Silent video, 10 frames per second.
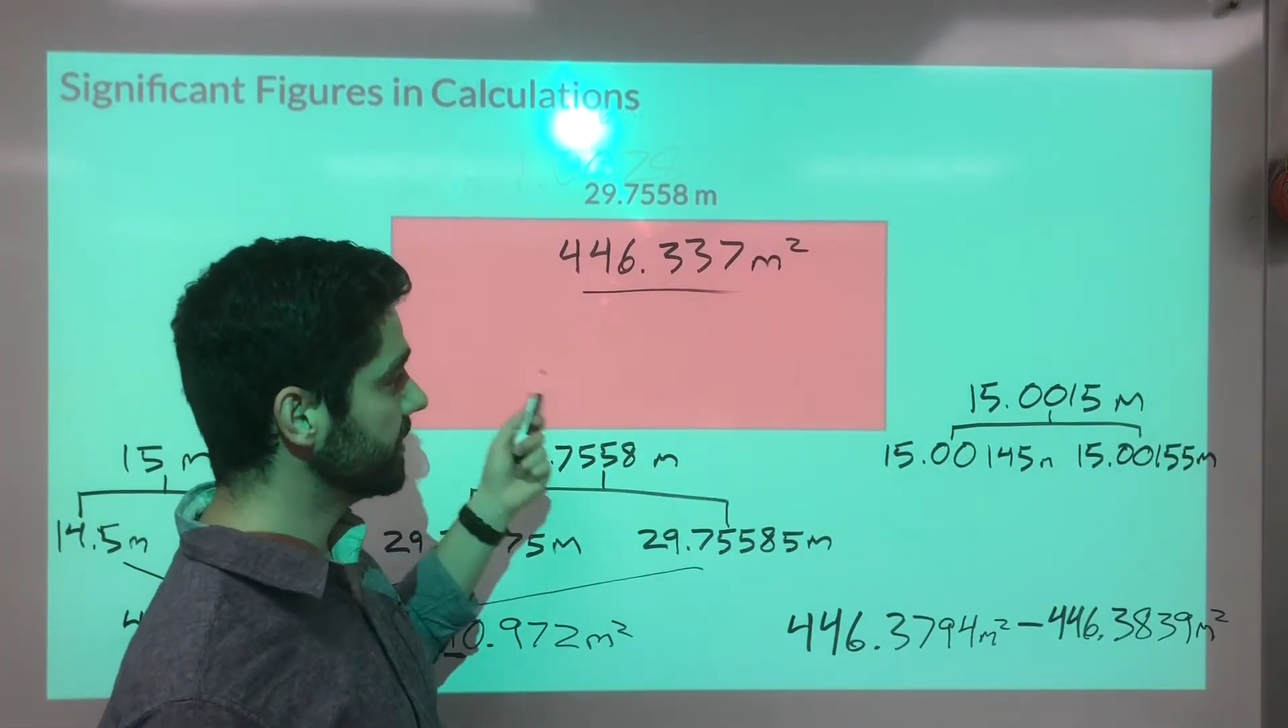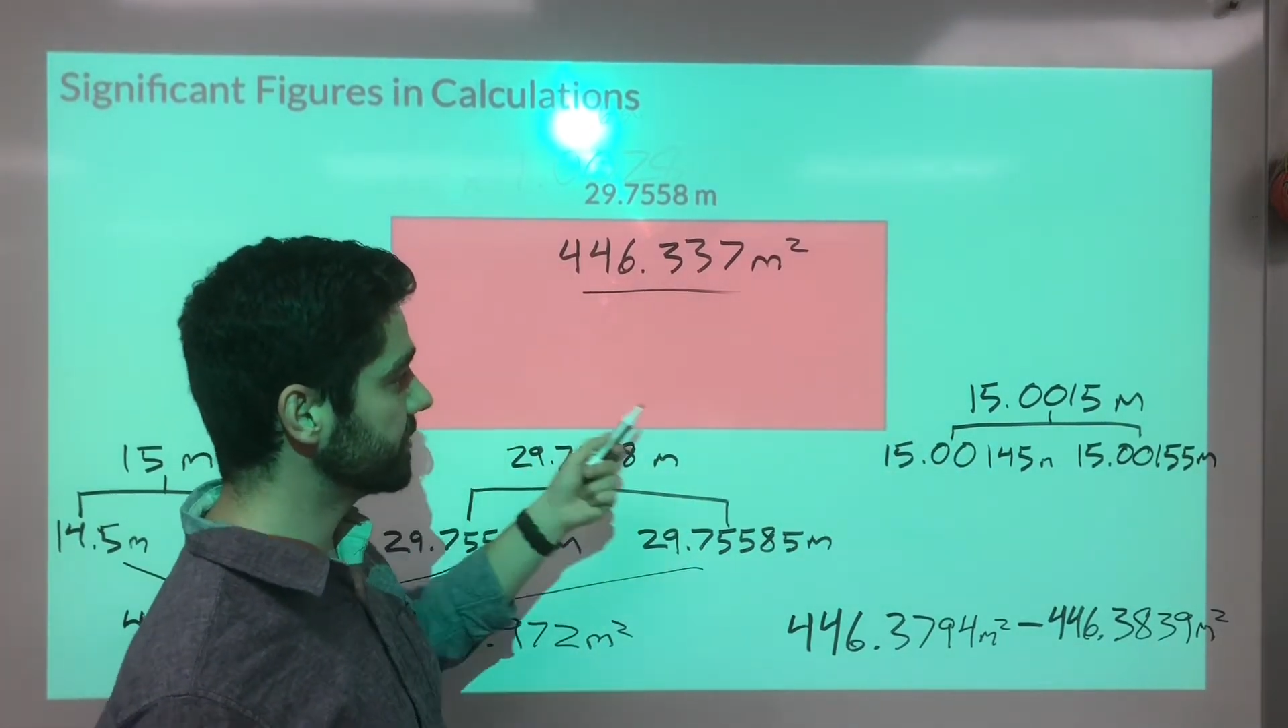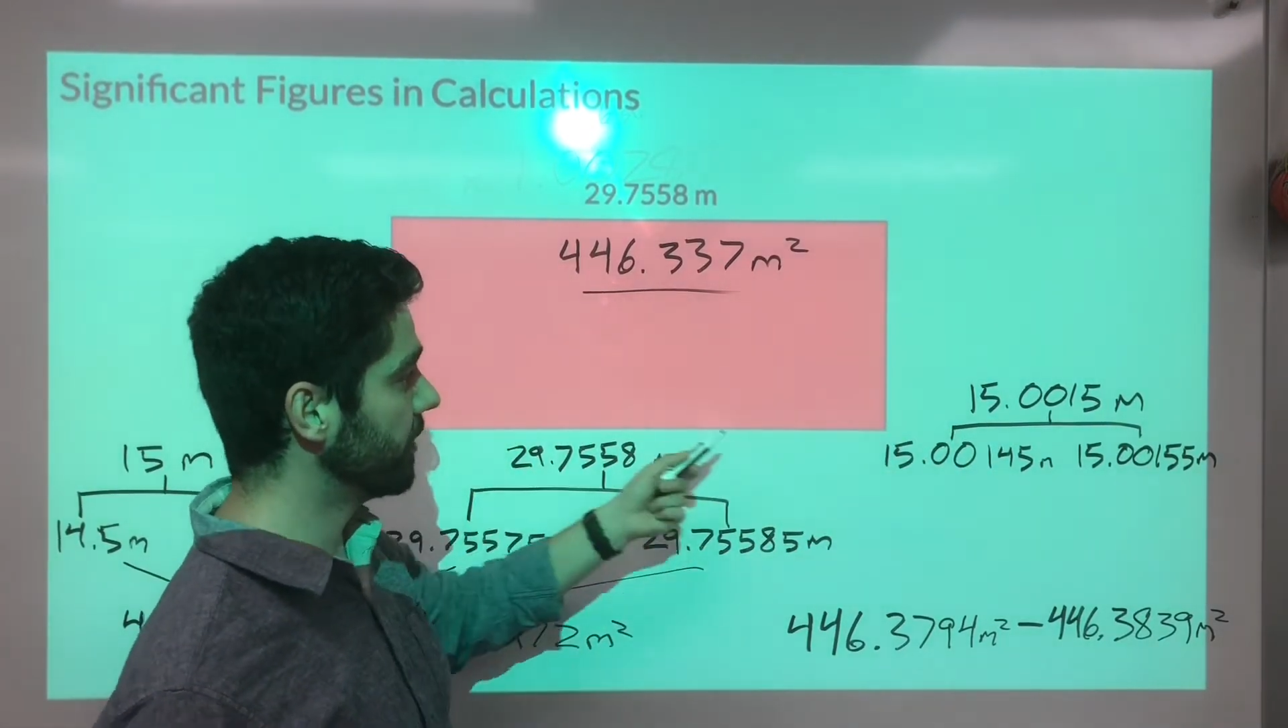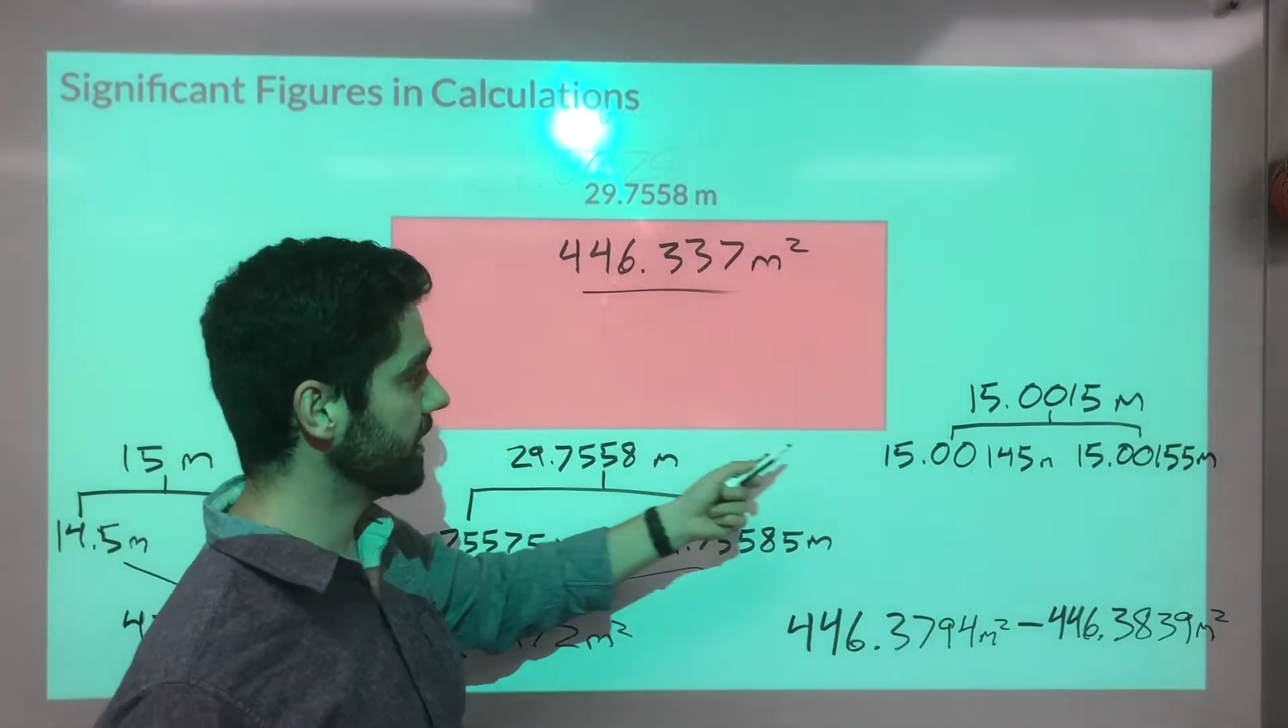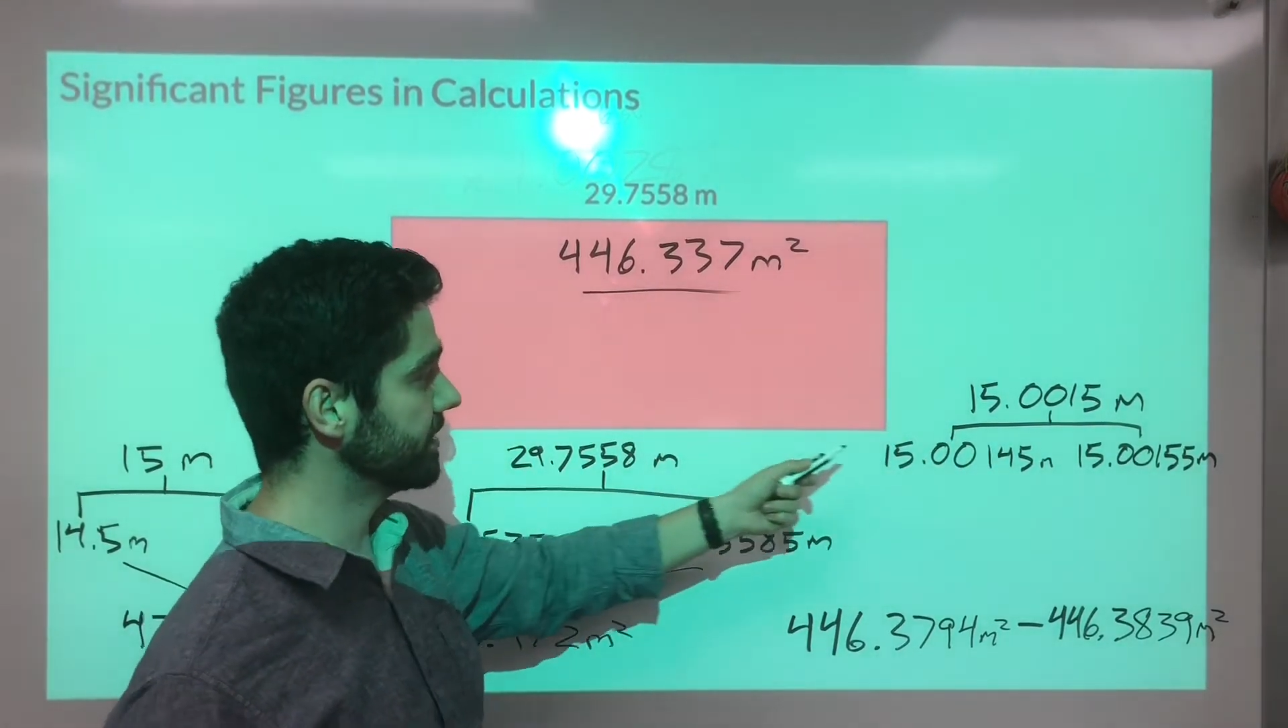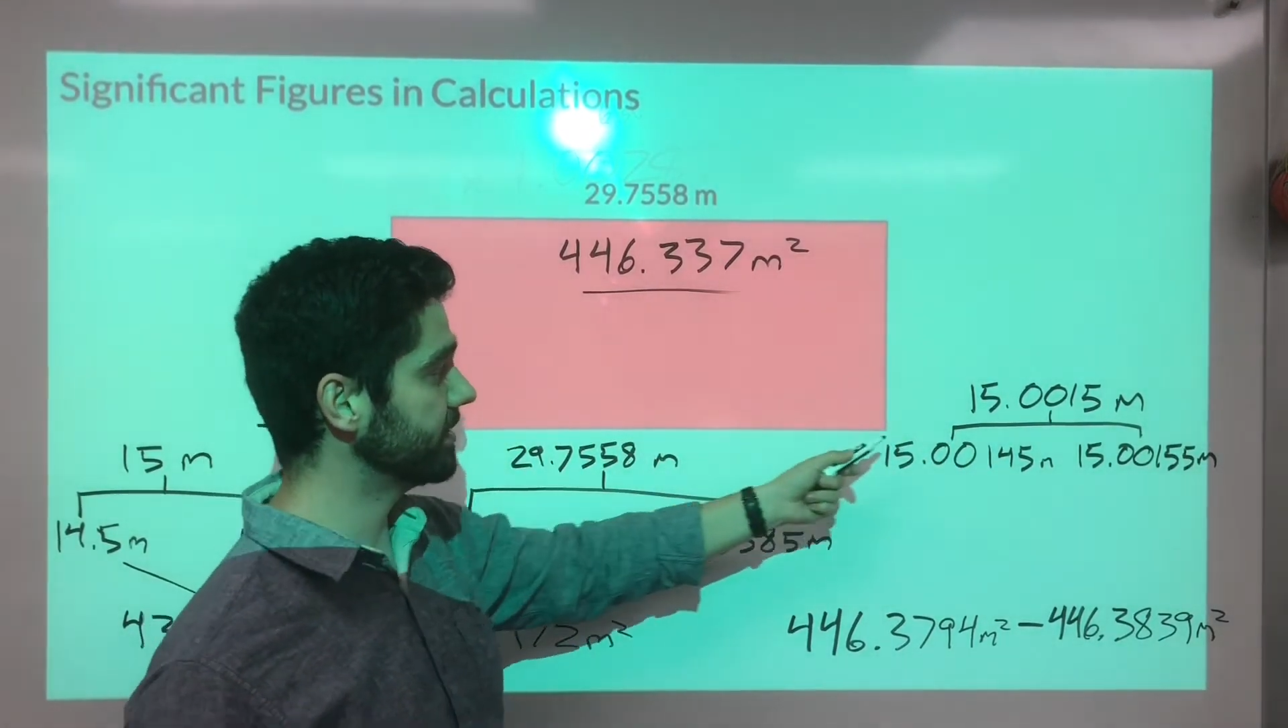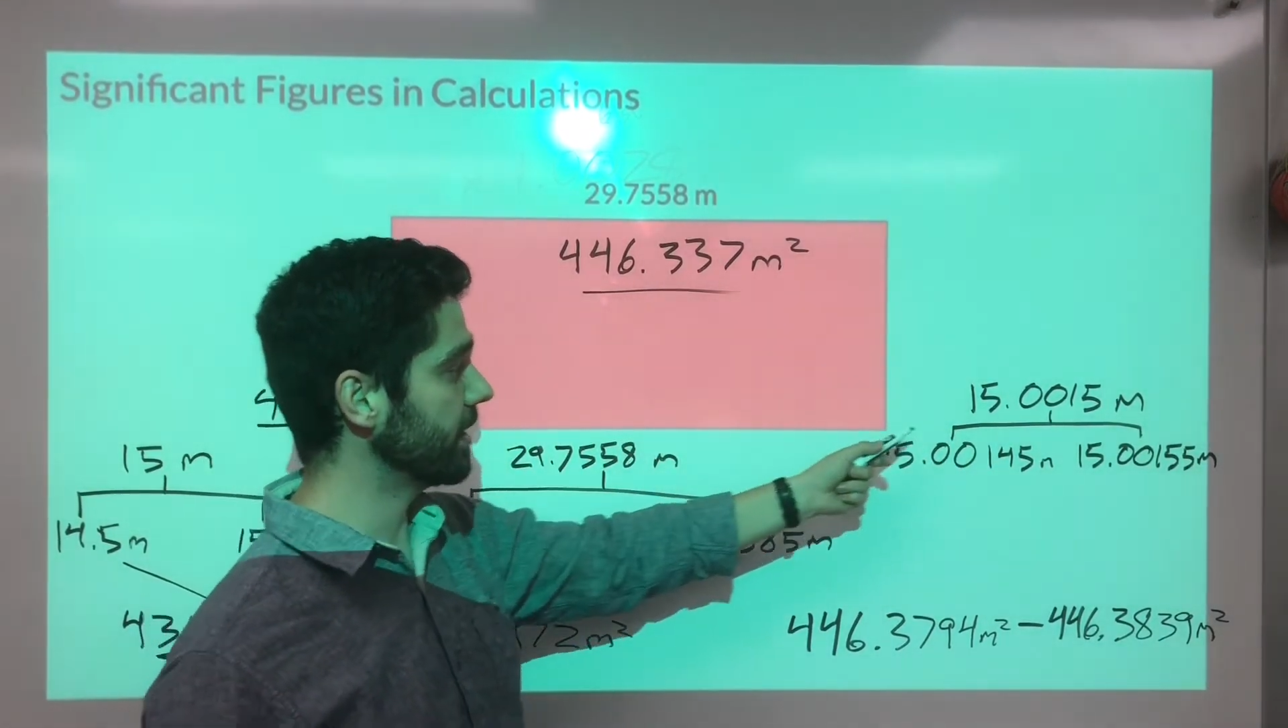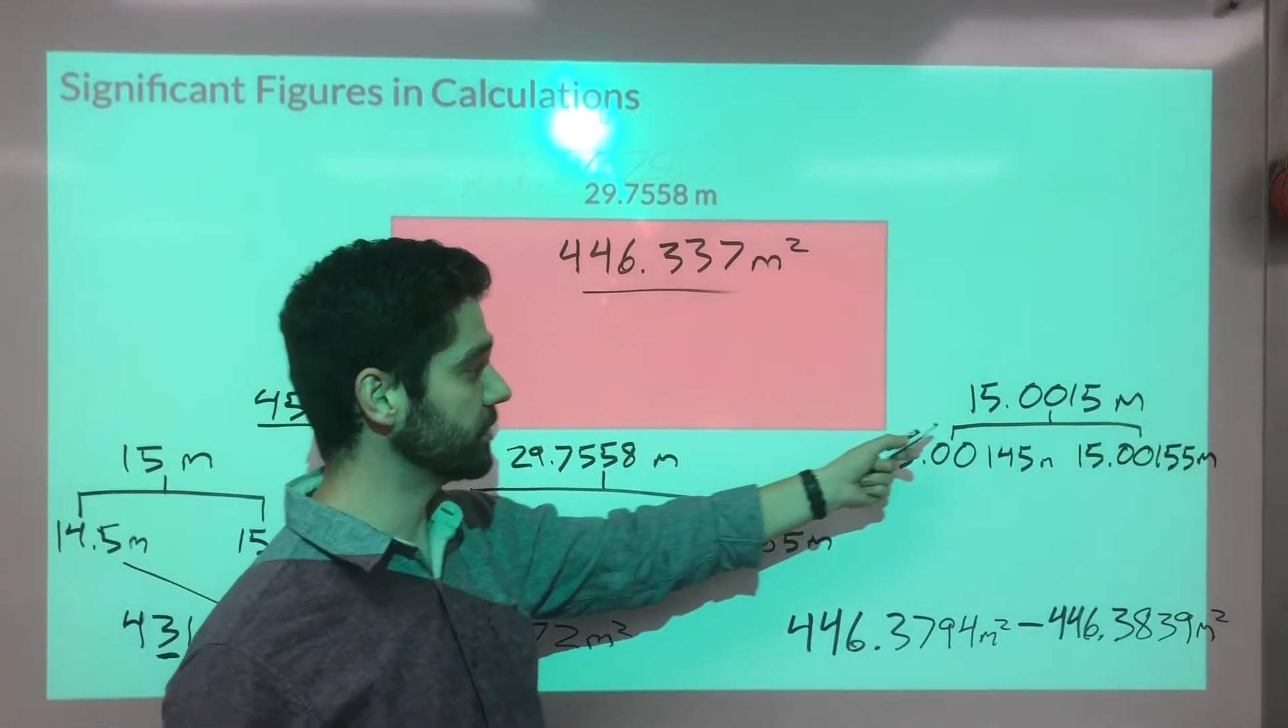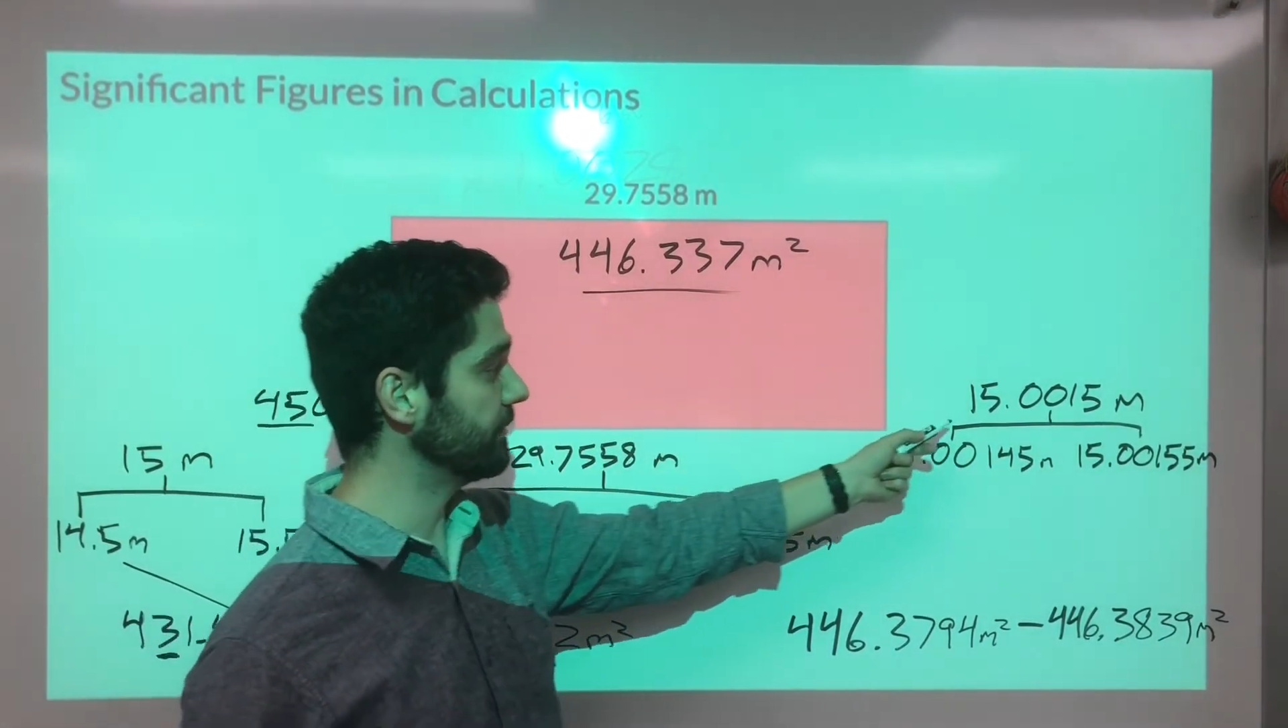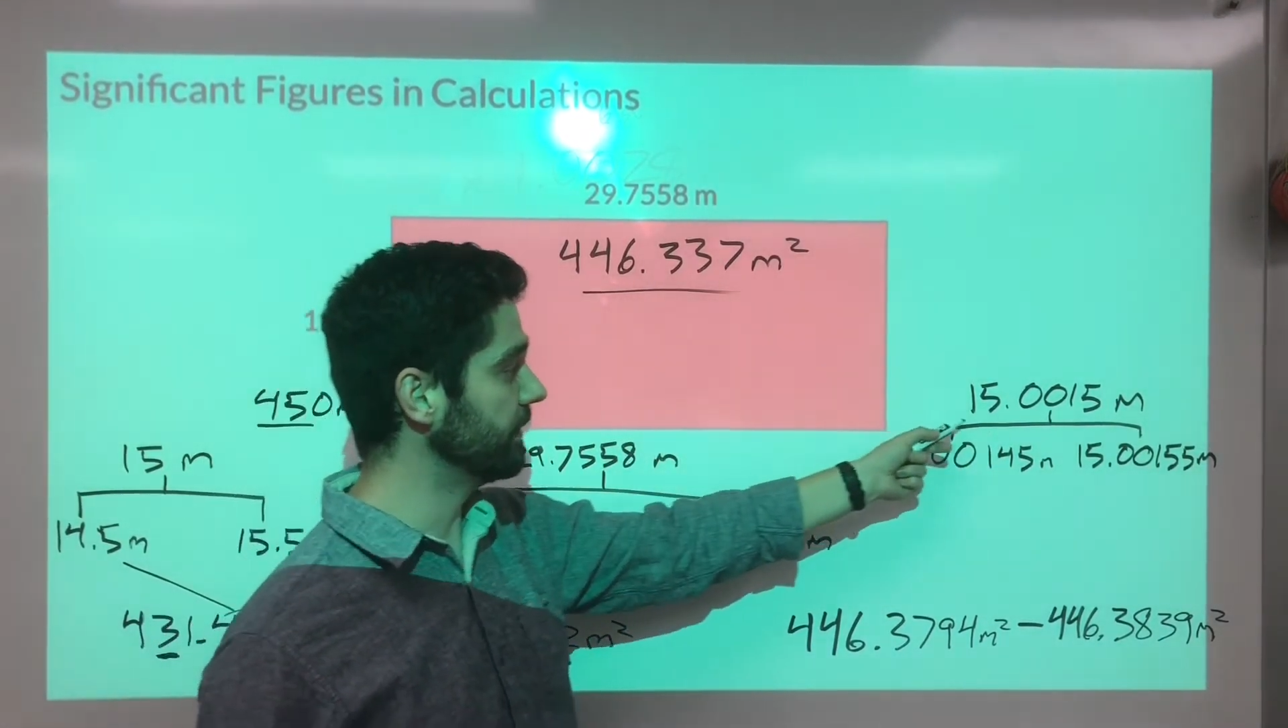this box is actually